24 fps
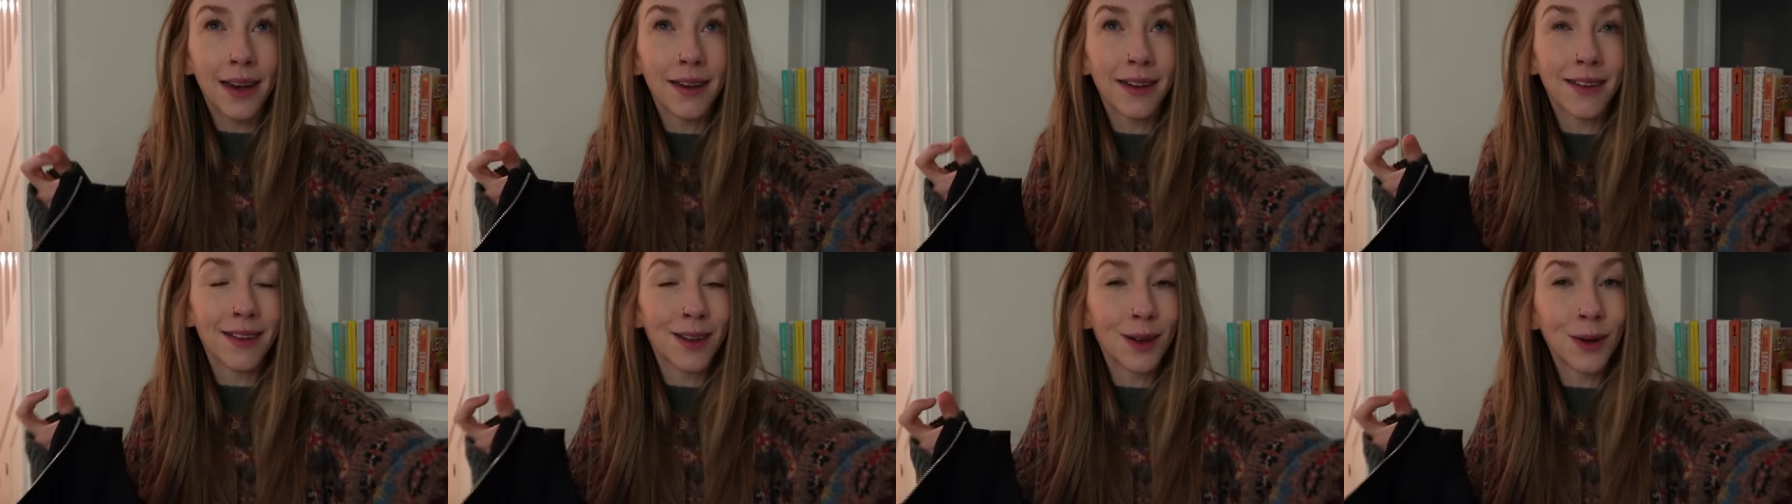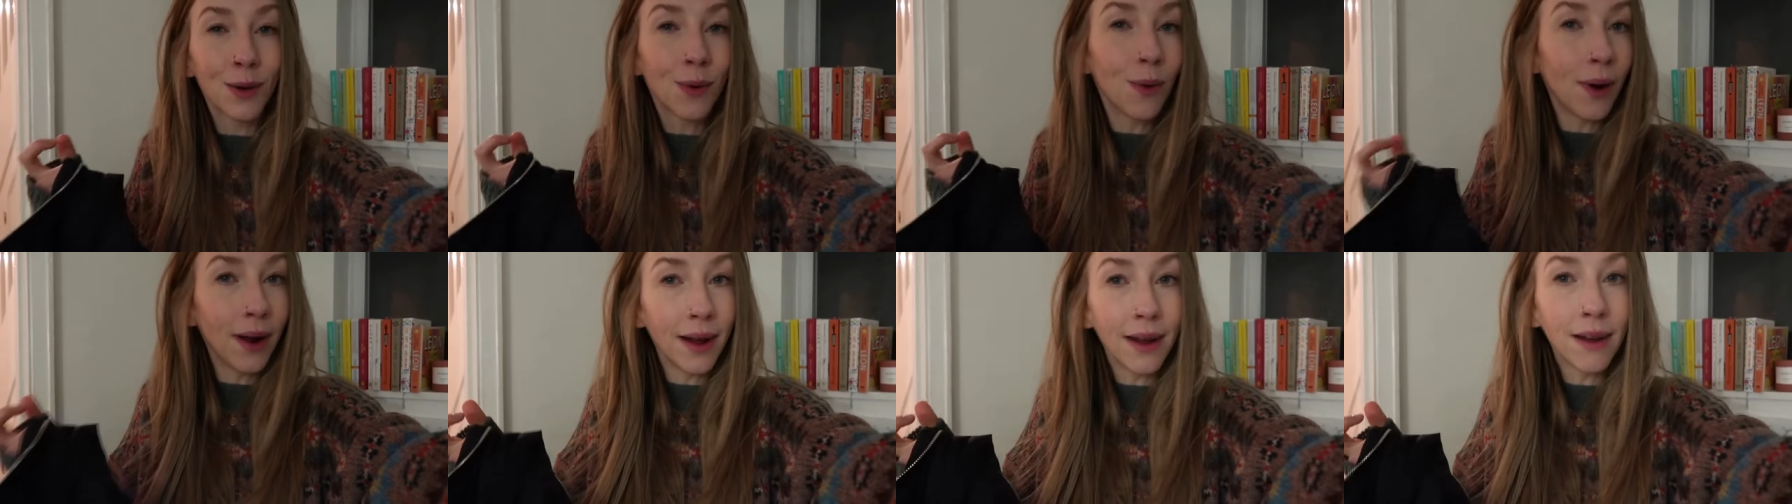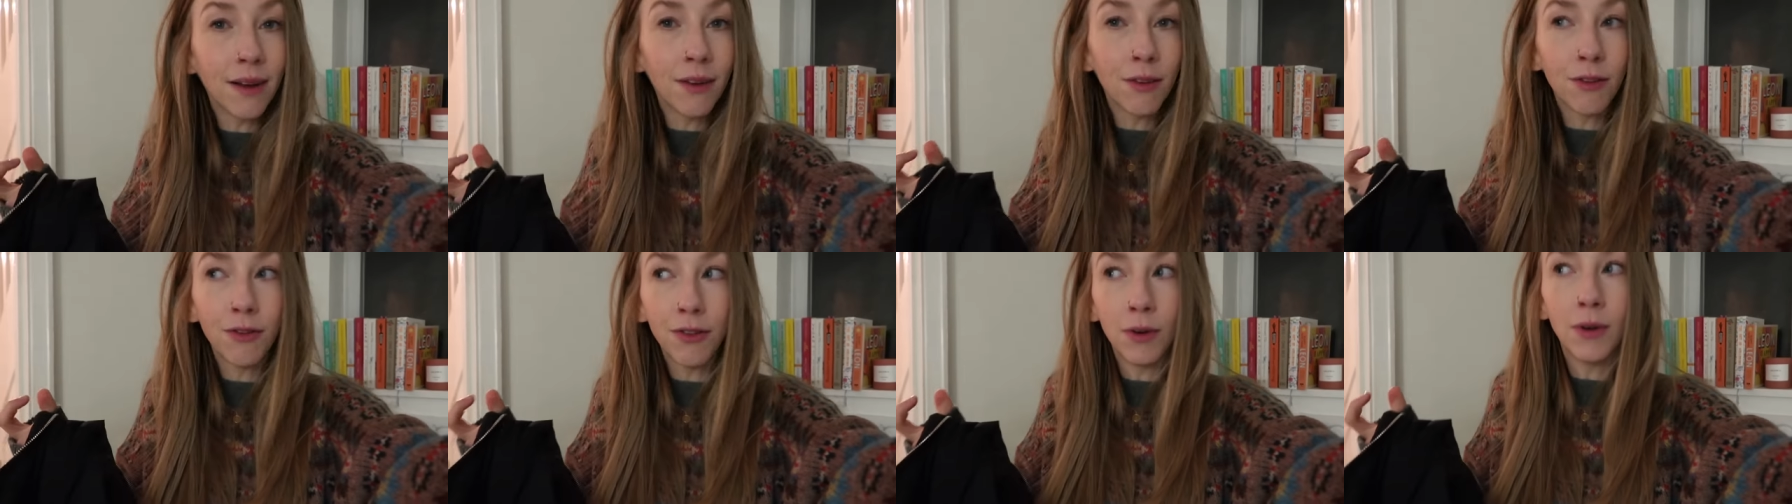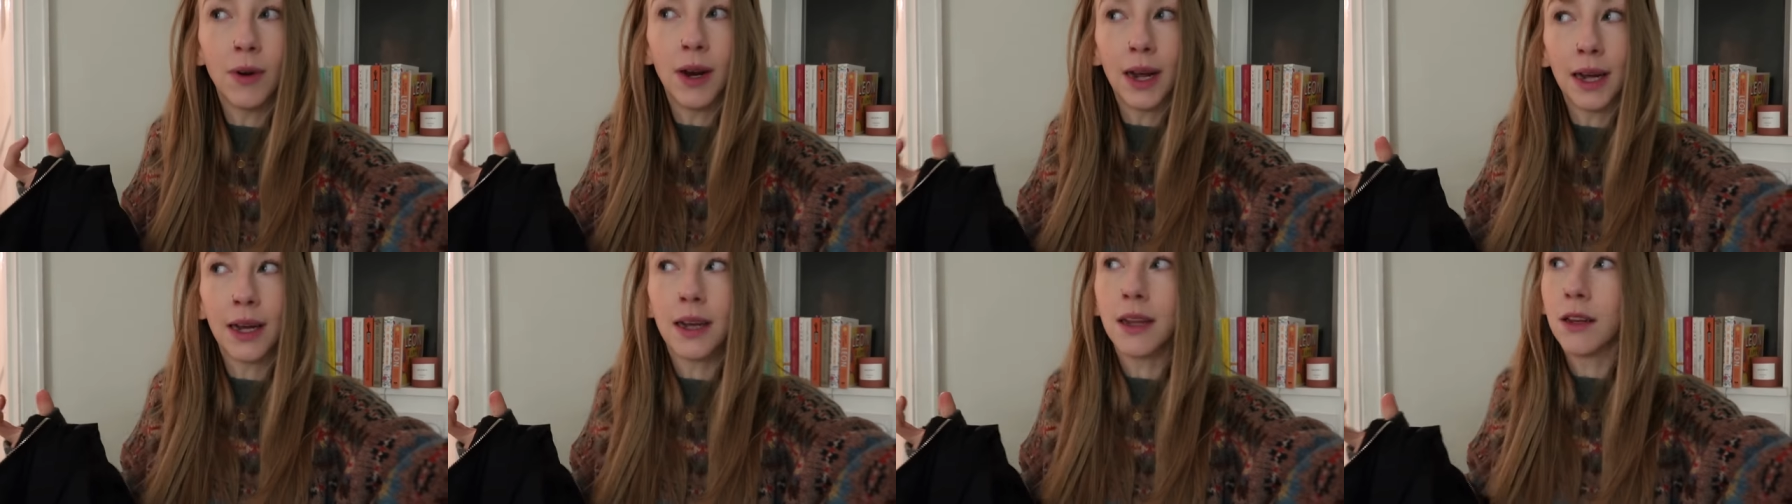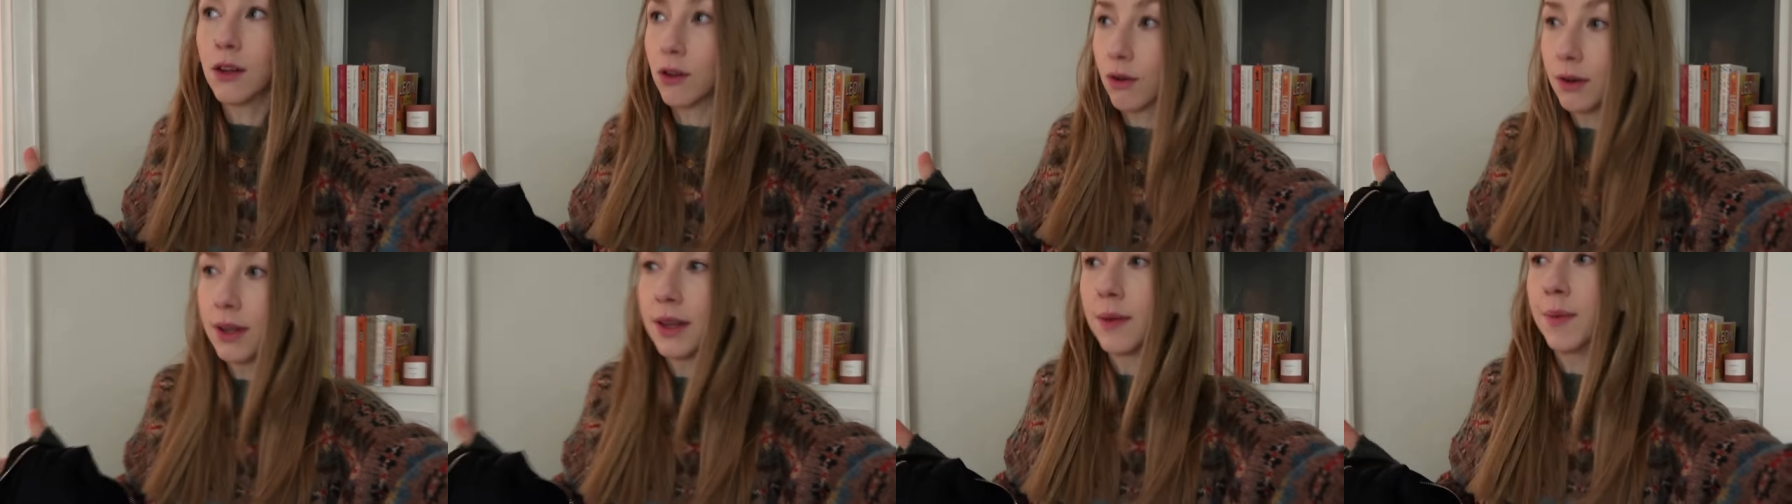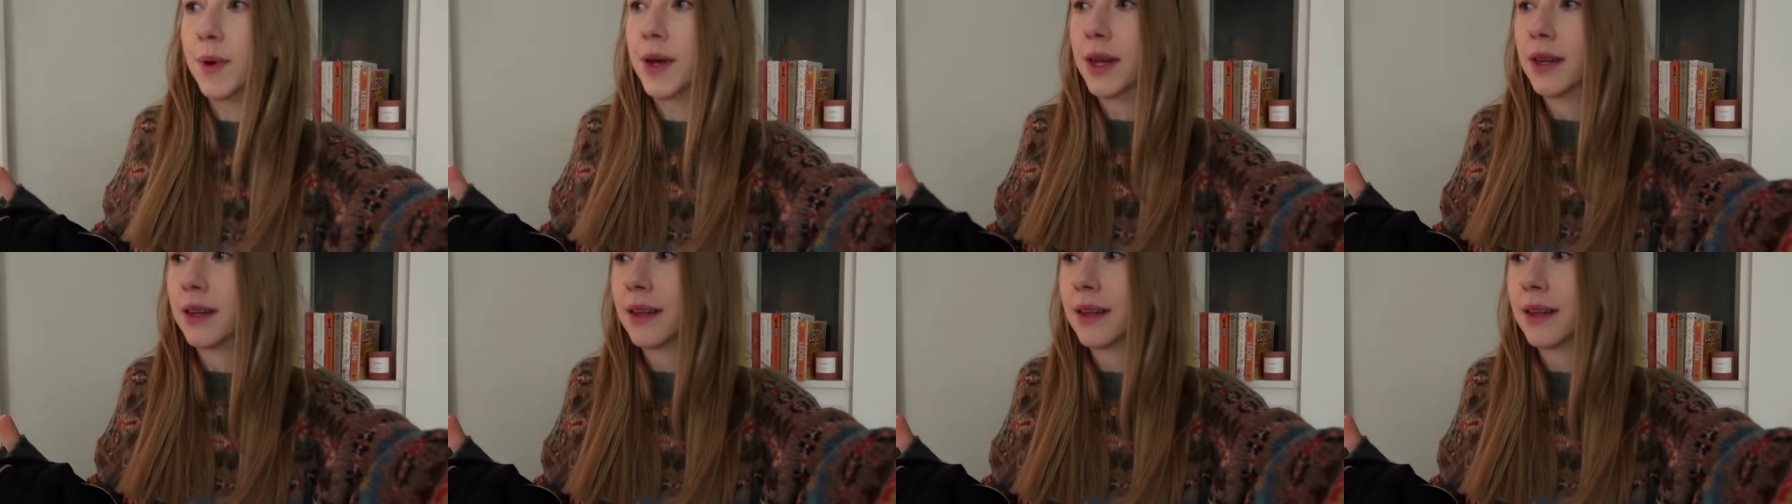doesn't quite feel like it's Christmas.